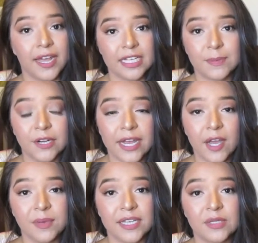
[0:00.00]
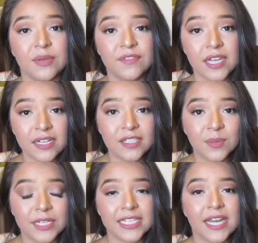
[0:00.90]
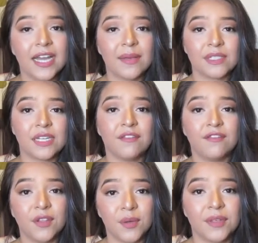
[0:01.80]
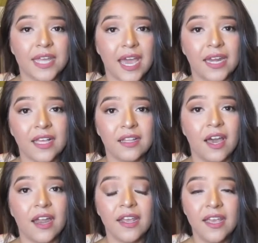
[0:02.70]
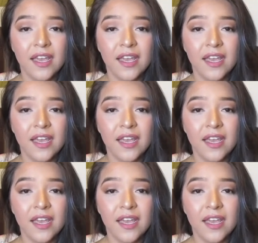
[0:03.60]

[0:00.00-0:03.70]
expert now because we've done it so many times and I've flown with Addie a lot.